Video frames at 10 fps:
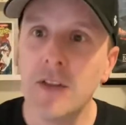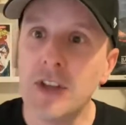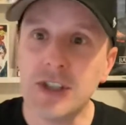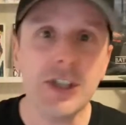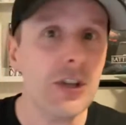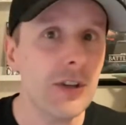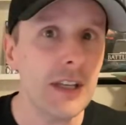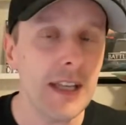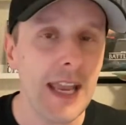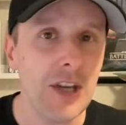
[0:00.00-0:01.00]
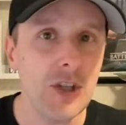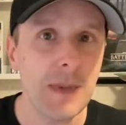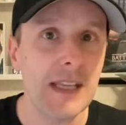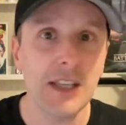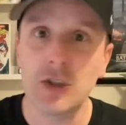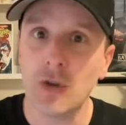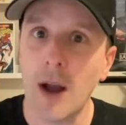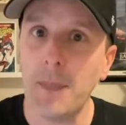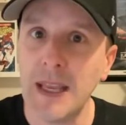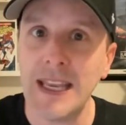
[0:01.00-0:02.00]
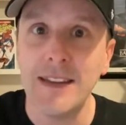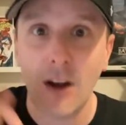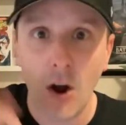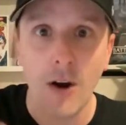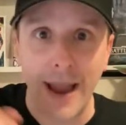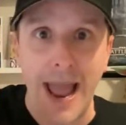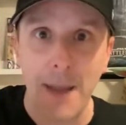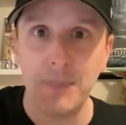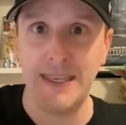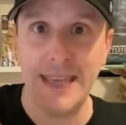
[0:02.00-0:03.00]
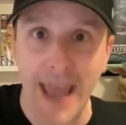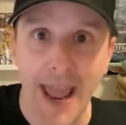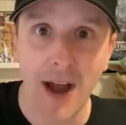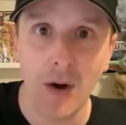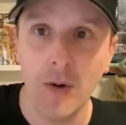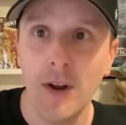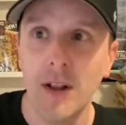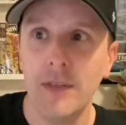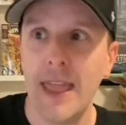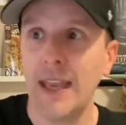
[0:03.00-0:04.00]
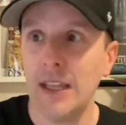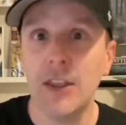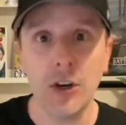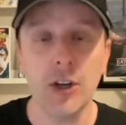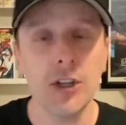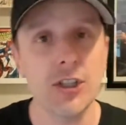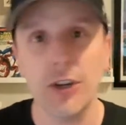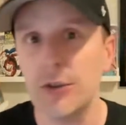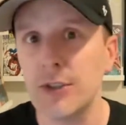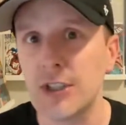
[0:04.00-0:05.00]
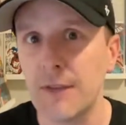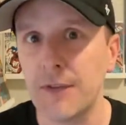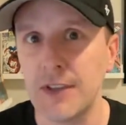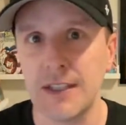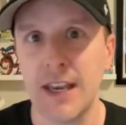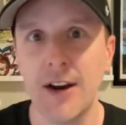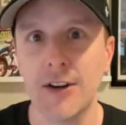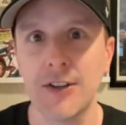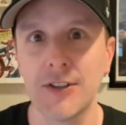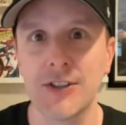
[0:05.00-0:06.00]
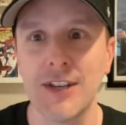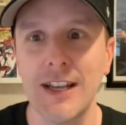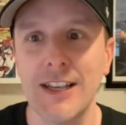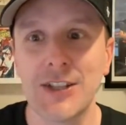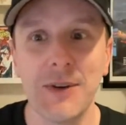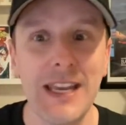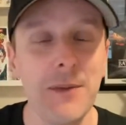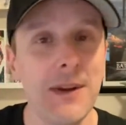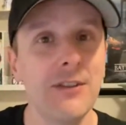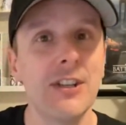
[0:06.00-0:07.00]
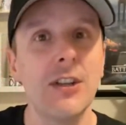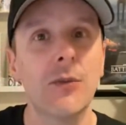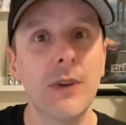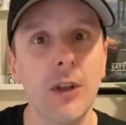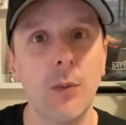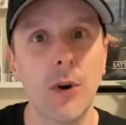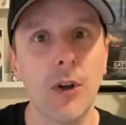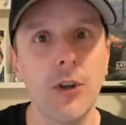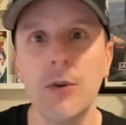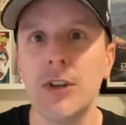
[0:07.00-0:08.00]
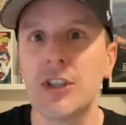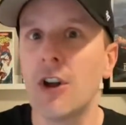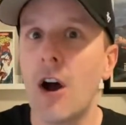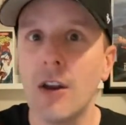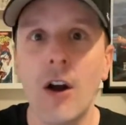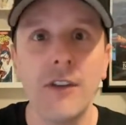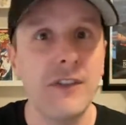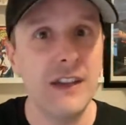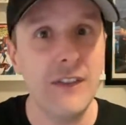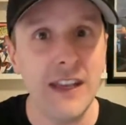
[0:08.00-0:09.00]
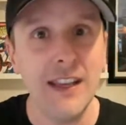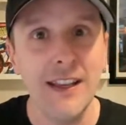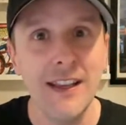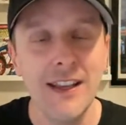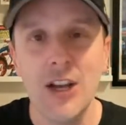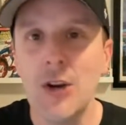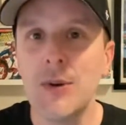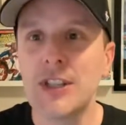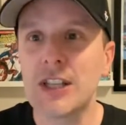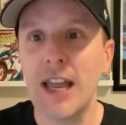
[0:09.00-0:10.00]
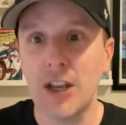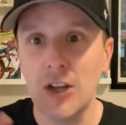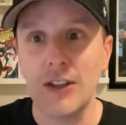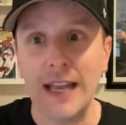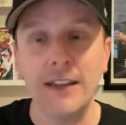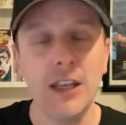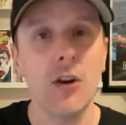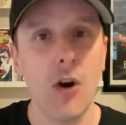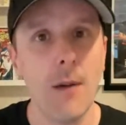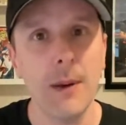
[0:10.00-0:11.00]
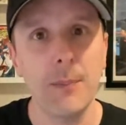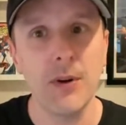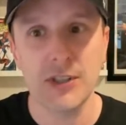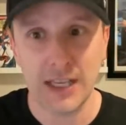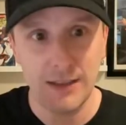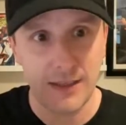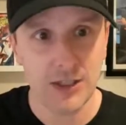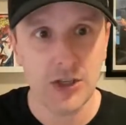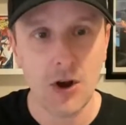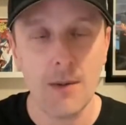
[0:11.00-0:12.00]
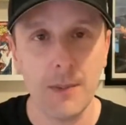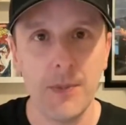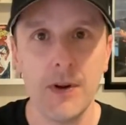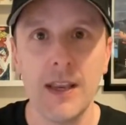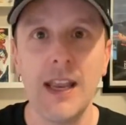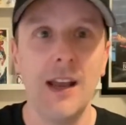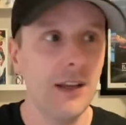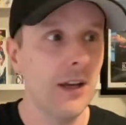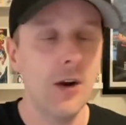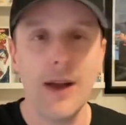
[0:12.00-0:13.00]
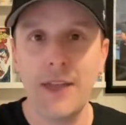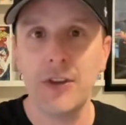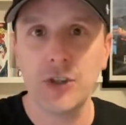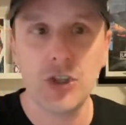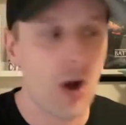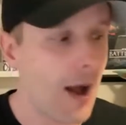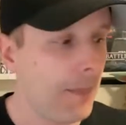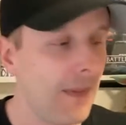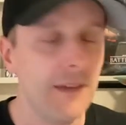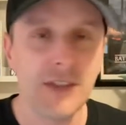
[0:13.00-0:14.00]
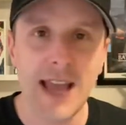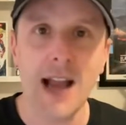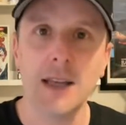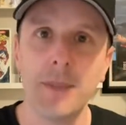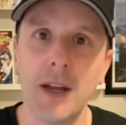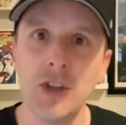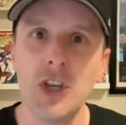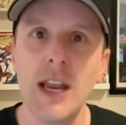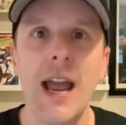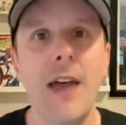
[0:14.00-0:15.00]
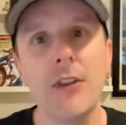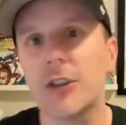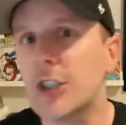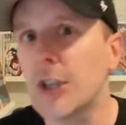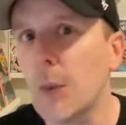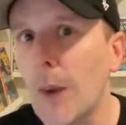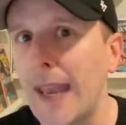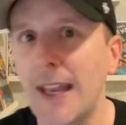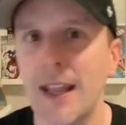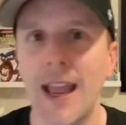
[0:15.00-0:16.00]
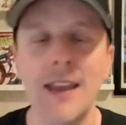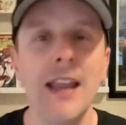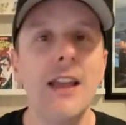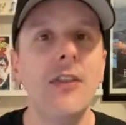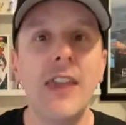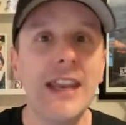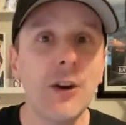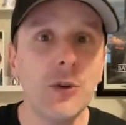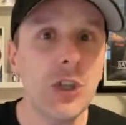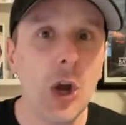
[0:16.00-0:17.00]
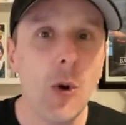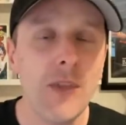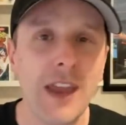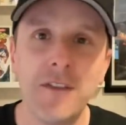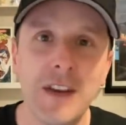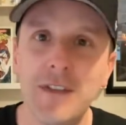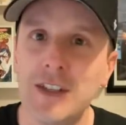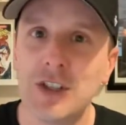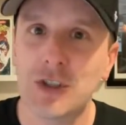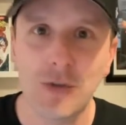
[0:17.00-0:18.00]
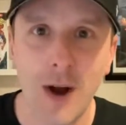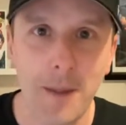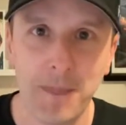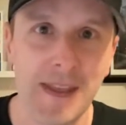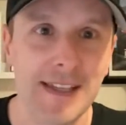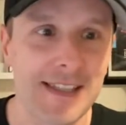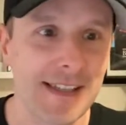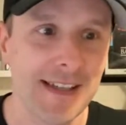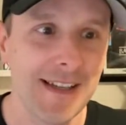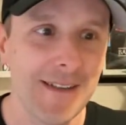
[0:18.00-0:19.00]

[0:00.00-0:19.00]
this is a good indication because it's dropping in our app now that they're going to start doing stuff with these characters. So, anyone is in the real world who is not on VeVe, who is like collecting comic books, like this comic book you know, at their shop and they've stacked a bunch and they're still waiting and they don't know that VeVe just dropped this.